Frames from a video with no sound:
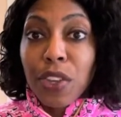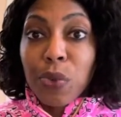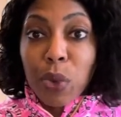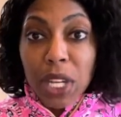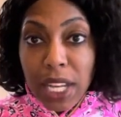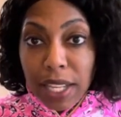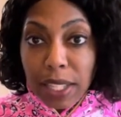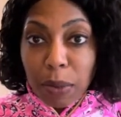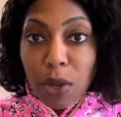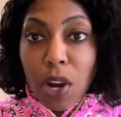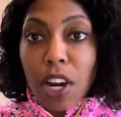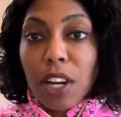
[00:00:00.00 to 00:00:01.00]
We need some
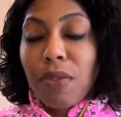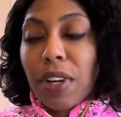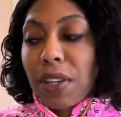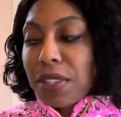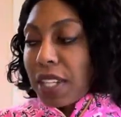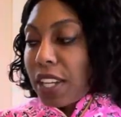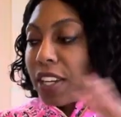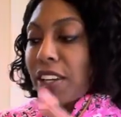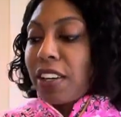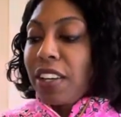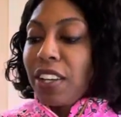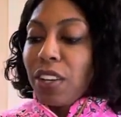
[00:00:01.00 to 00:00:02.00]
guardrails
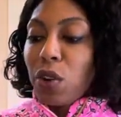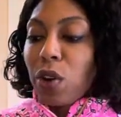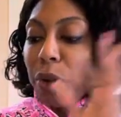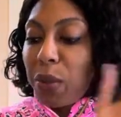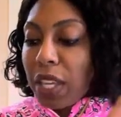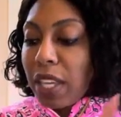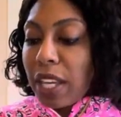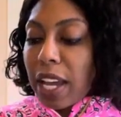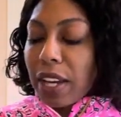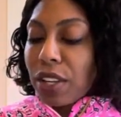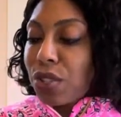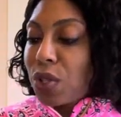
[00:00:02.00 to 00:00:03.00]
here or we can get out
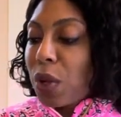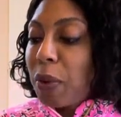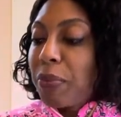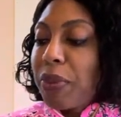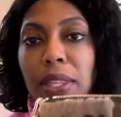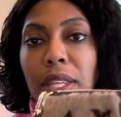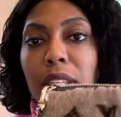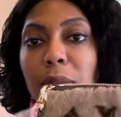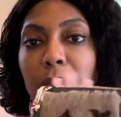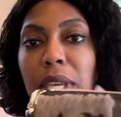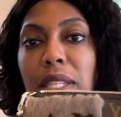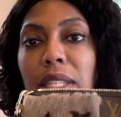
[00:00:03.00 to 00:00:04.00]
of control. This
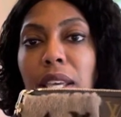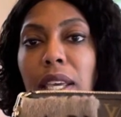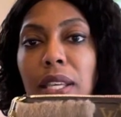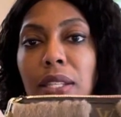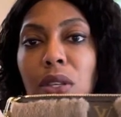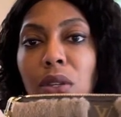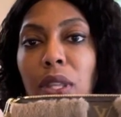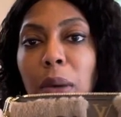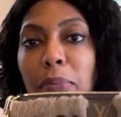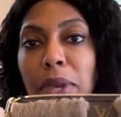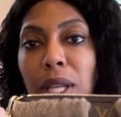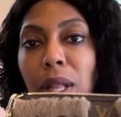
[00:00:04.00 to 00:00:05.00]
piece is the
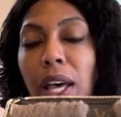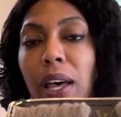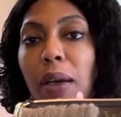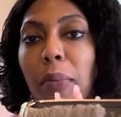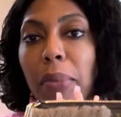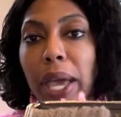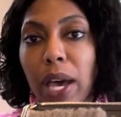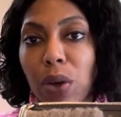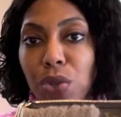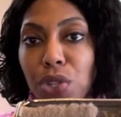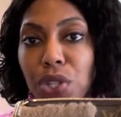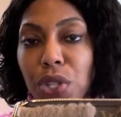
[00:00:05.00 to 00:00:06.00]
Milla
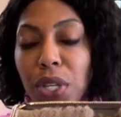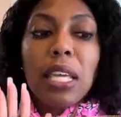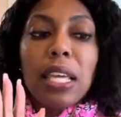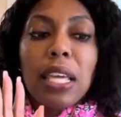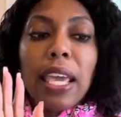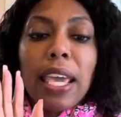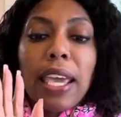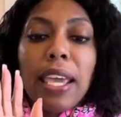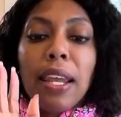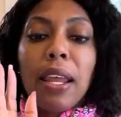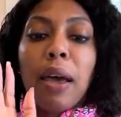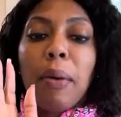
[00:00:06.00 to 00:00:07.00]
pouch in